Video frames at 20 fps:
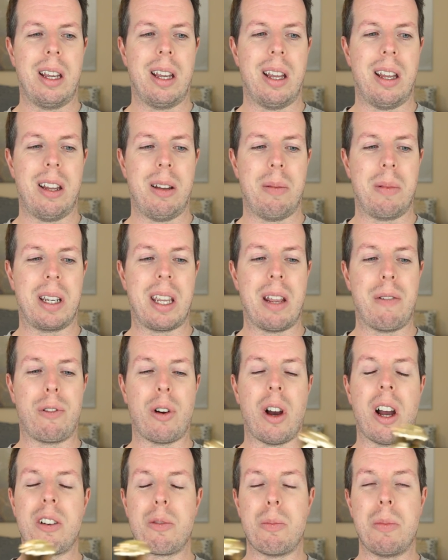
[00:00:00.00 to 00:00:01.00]
Again,
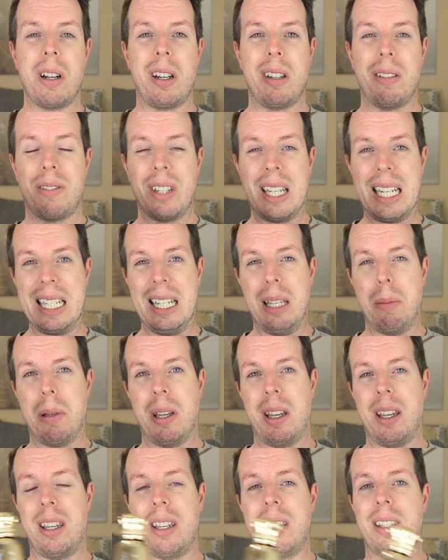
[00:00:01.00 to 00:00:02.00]
for 100ml of
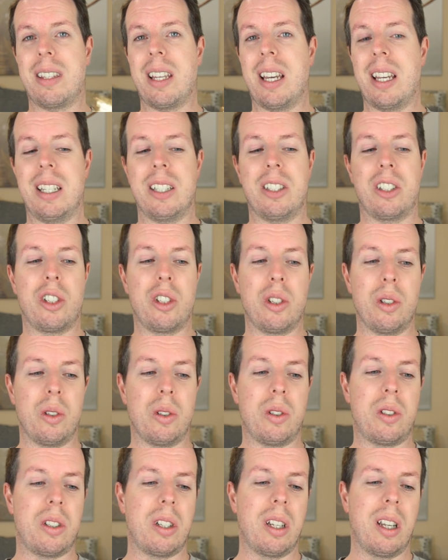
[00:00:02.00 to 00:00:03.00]
EDP, that is
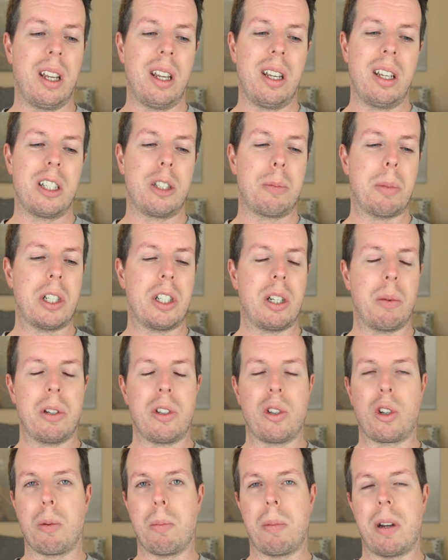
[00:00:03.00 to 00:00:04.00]
good, especially when
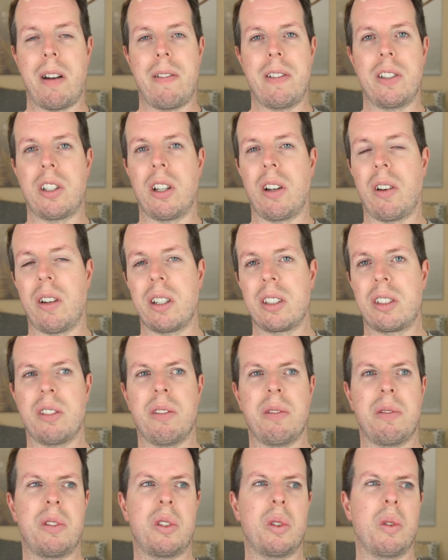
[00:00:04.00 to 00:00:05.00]
you're comparing to the likes
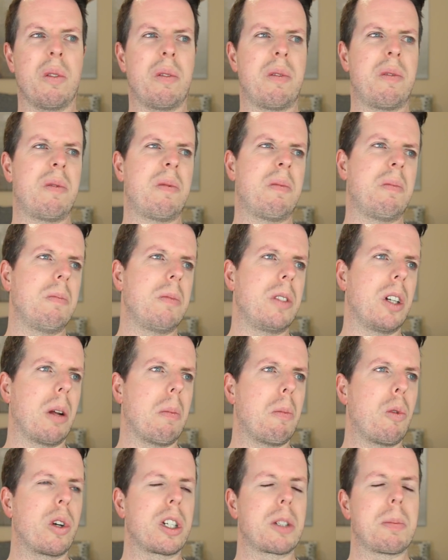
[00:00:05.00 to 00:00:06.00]
of sort of, you know,
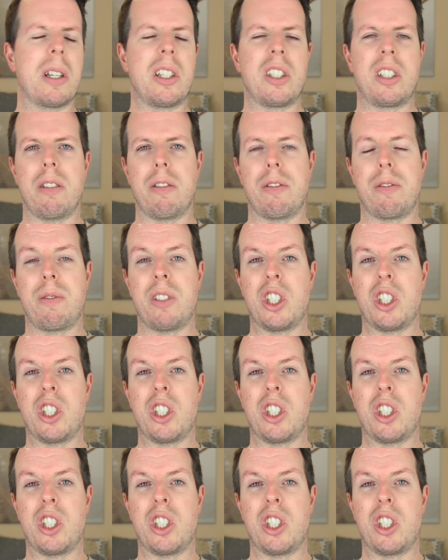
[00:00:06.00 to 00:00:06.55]
more expensive